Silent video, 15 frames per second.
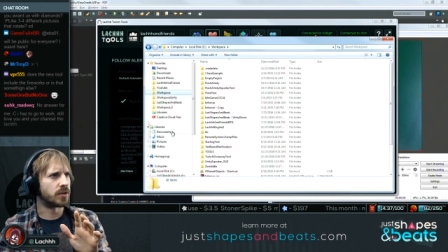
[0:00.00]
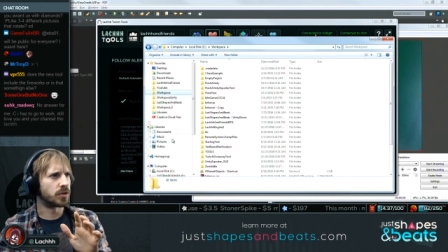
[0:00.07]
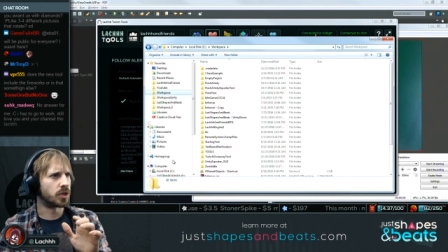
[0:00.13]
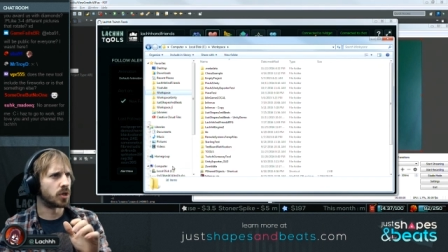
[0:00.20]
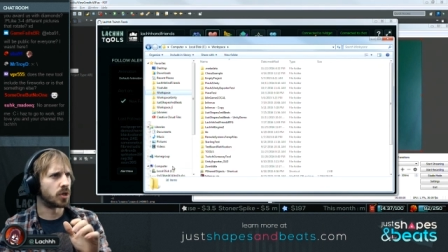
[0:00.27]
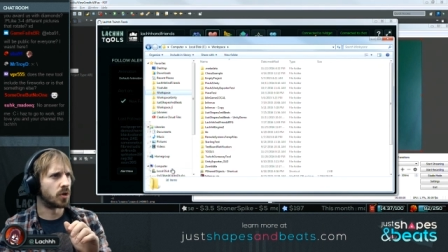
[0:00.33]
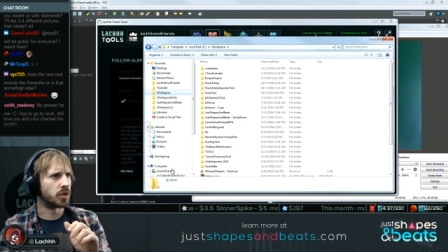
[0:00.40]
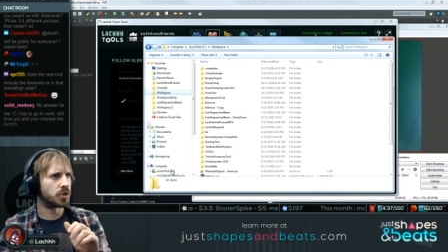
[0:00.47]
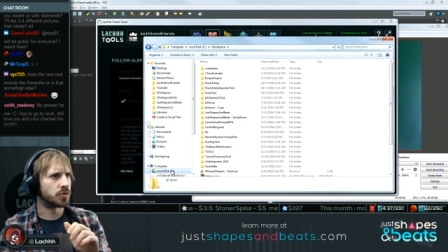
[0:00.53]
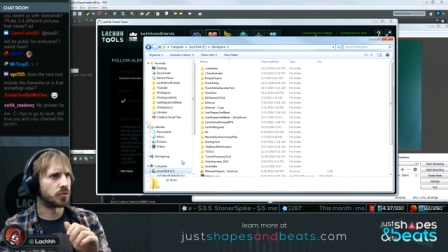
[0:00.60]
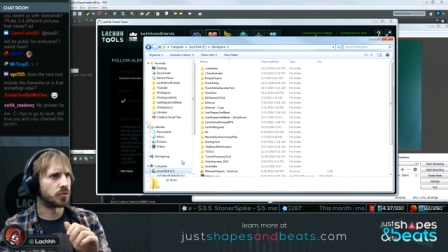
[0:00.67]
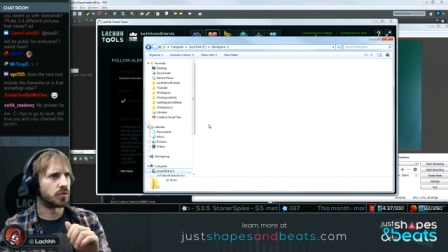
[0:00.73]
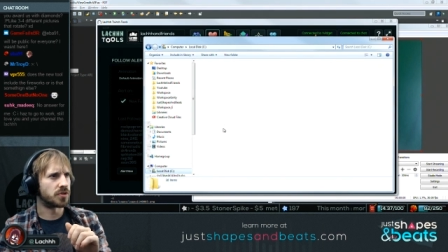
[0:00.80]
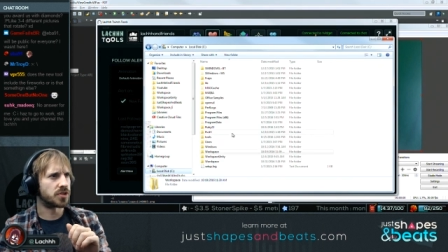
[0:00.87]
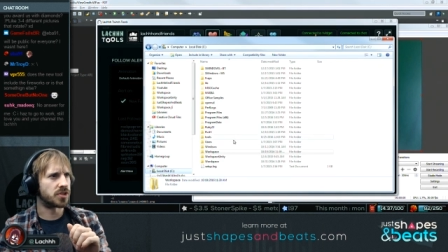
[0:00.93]
You go onto
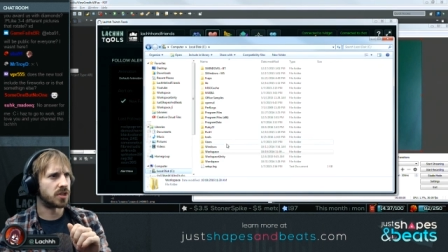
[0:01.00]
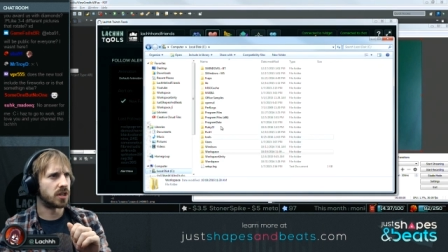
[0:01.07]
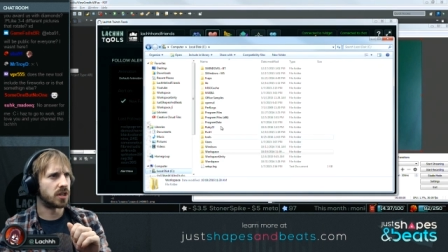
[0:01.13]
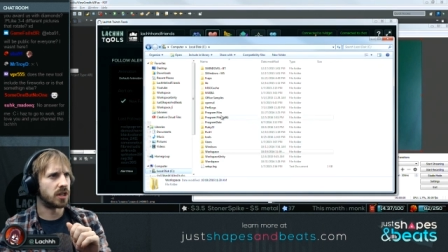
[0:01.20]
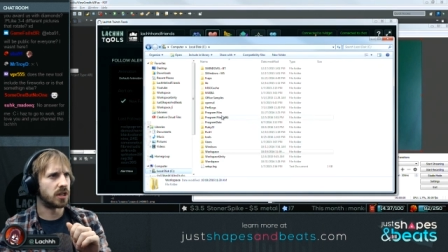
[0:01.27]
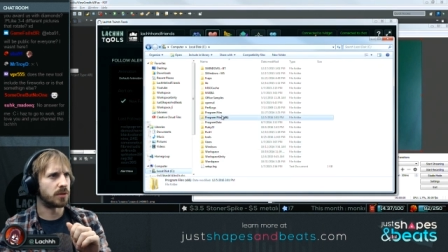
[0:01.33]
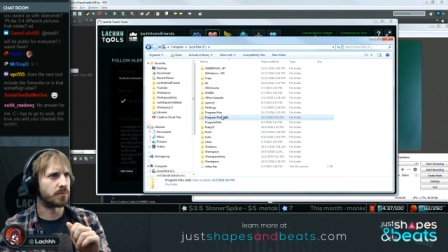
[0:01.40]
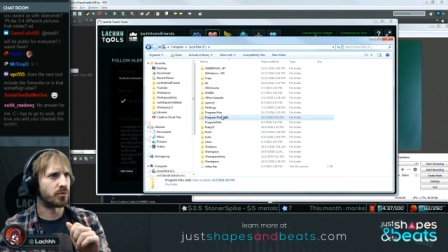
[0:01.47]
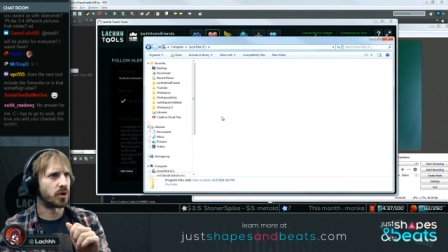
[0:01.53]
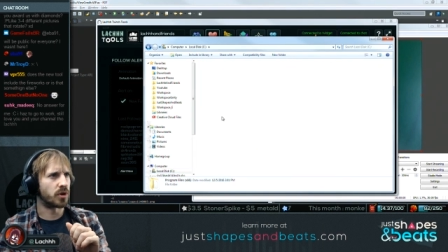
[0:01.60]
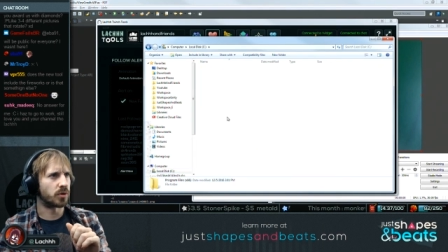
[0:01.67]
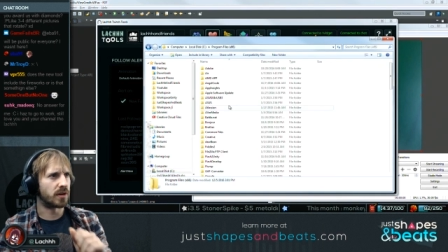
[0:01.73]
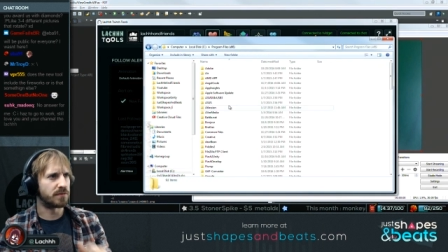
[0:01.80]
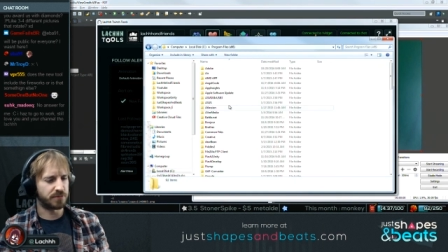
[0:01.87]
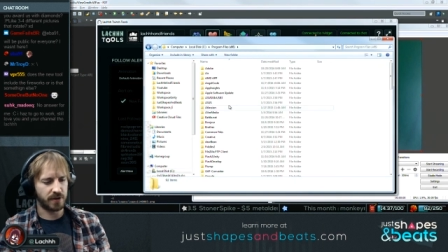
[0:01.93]
your C, your
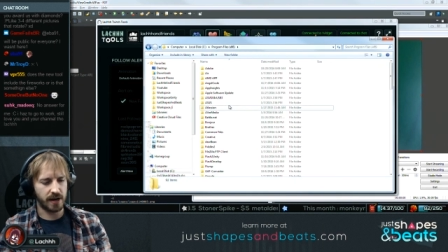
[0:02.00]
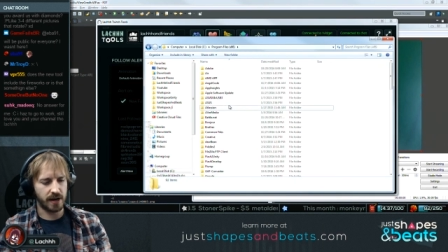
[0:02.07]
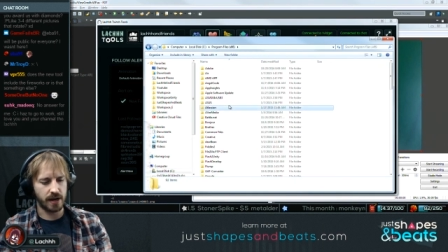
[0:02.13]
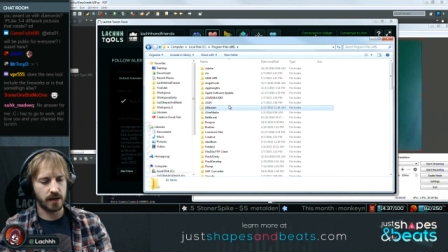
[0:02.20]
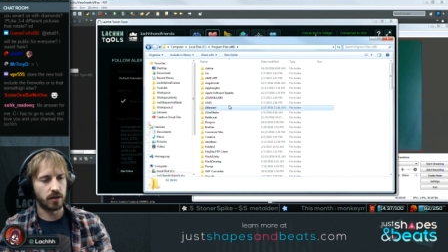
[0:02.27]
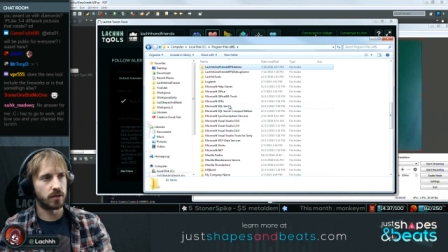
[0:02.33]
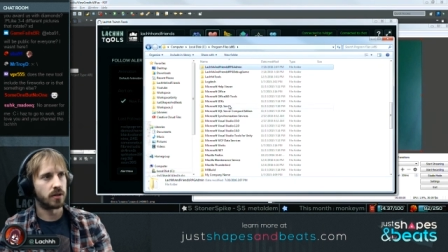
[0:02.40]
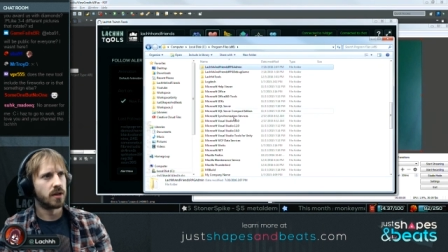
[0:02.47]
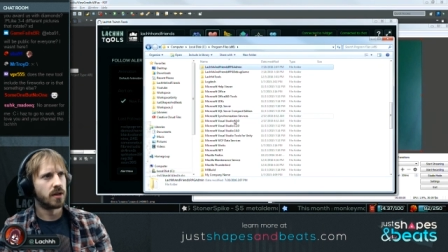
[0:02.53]
program file,